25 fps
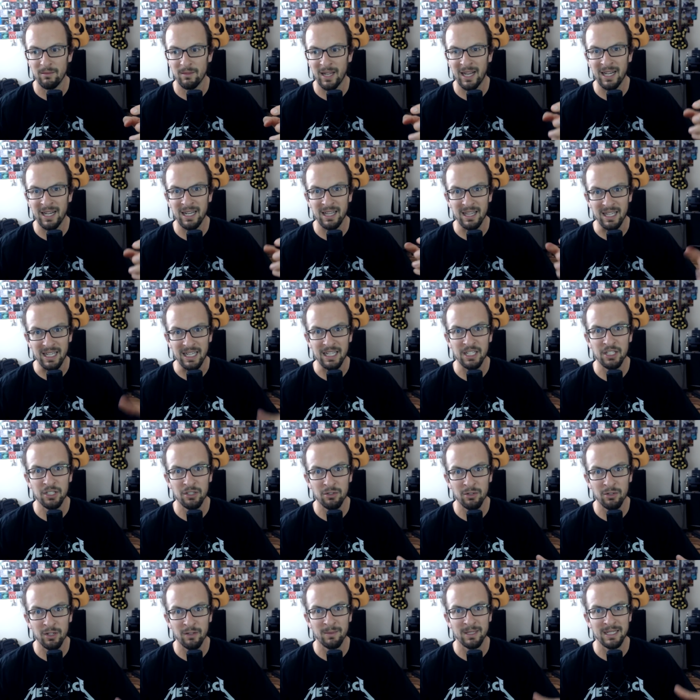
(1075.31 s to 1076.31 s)
kind of the
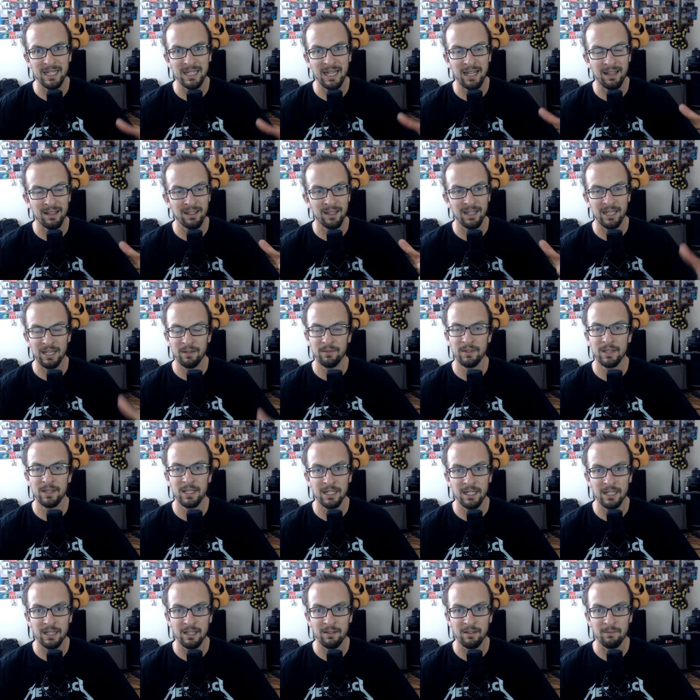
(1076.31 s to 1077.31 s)
history of Metallica and
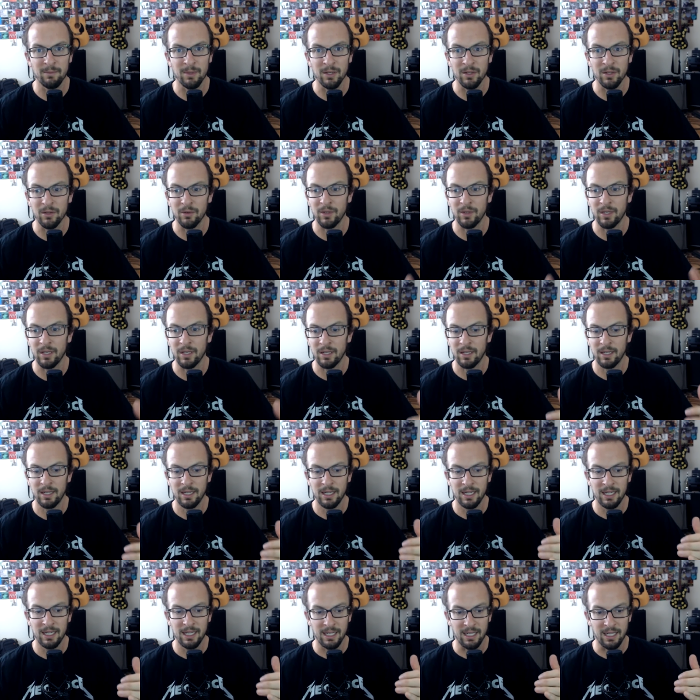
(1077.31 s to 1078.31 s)
everything that they've been doing,
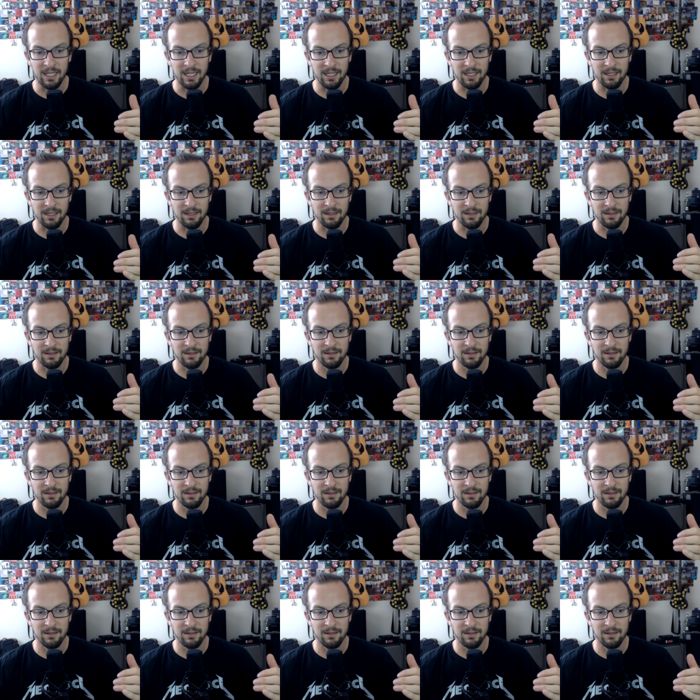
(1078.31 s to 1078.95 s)
and